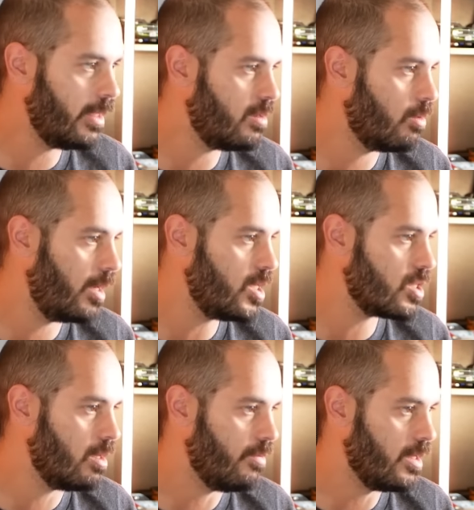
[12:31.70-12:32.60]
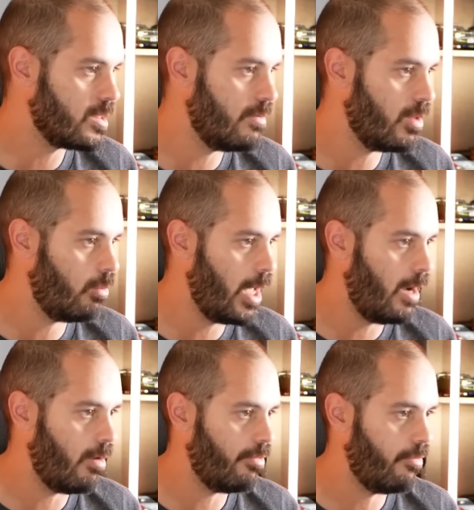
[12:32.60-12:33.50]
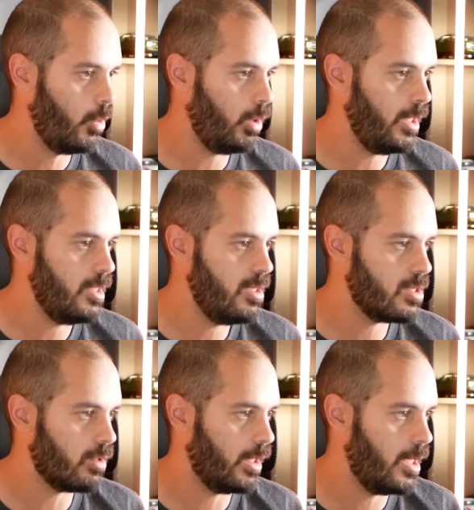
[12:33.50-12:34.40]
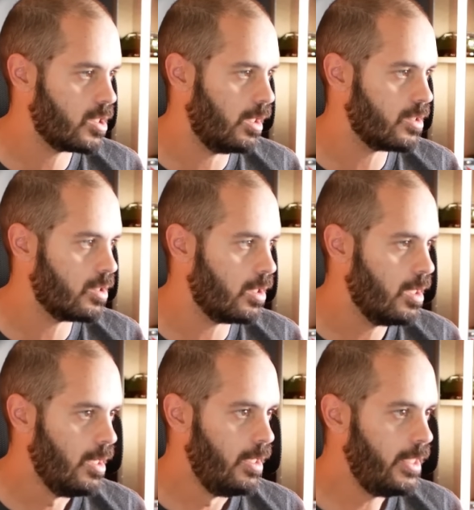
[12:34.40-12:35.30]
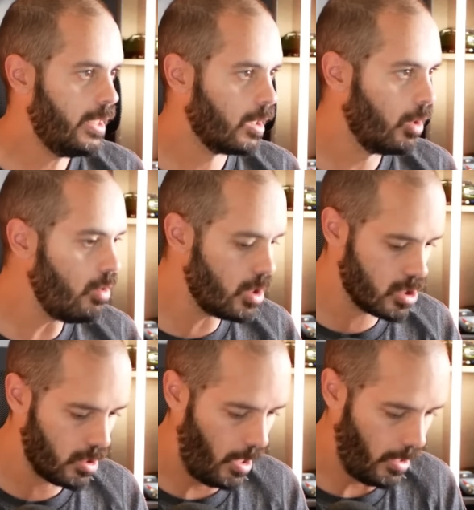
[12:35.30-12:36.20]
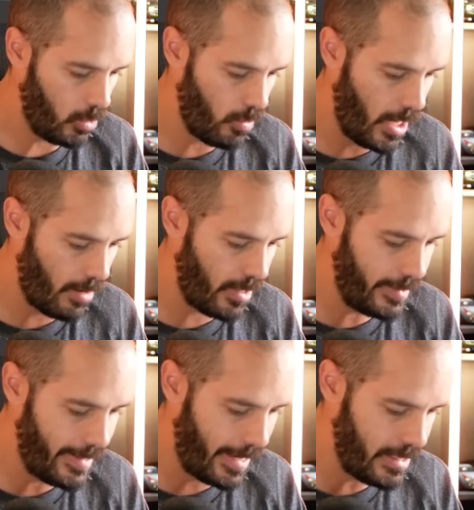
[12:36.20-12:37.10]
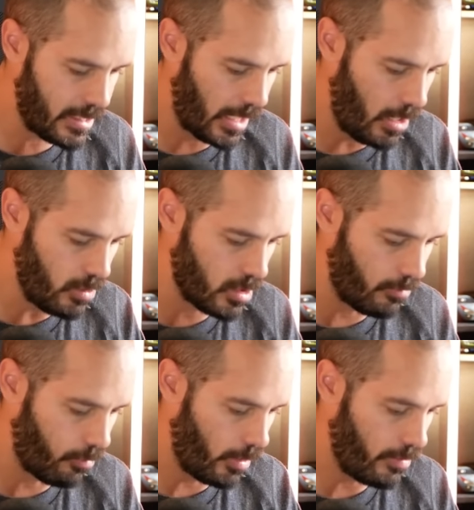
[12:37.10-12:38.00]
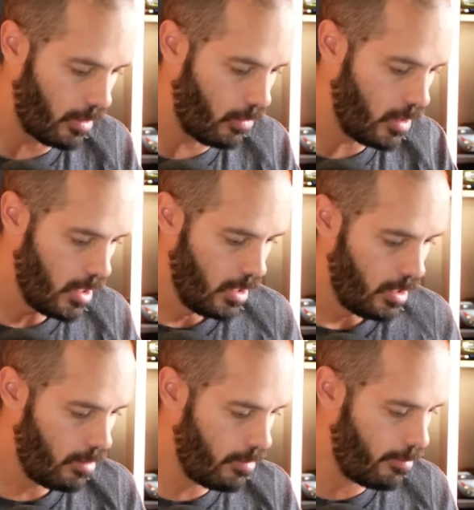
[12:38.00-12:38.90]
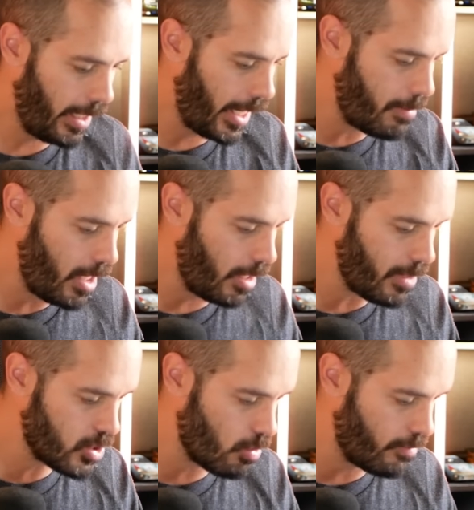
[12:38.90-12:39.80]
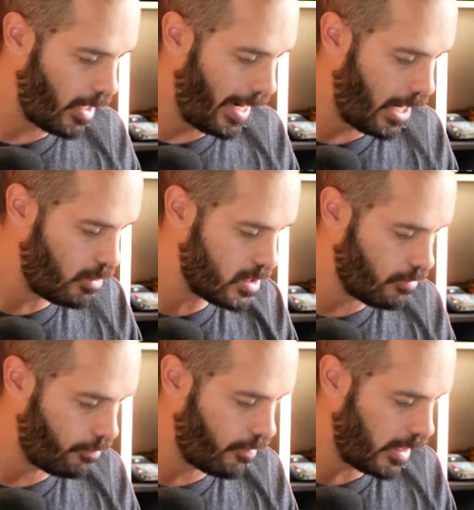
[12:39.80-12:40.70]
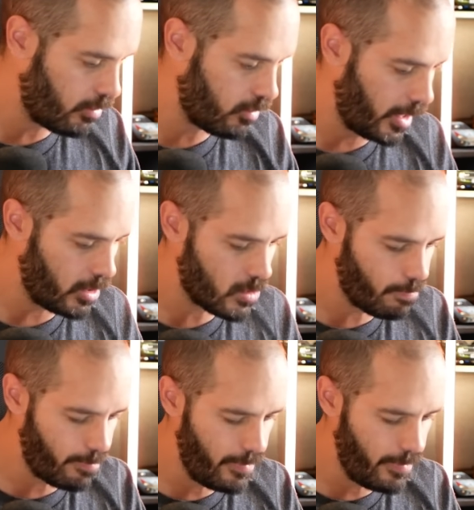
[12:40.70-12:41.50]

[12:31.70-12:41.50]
integration of this, even though we have a fully digital gauge cluster, it looks like we have a nice housing for it though. But I'm not sure if the housing feels like it's,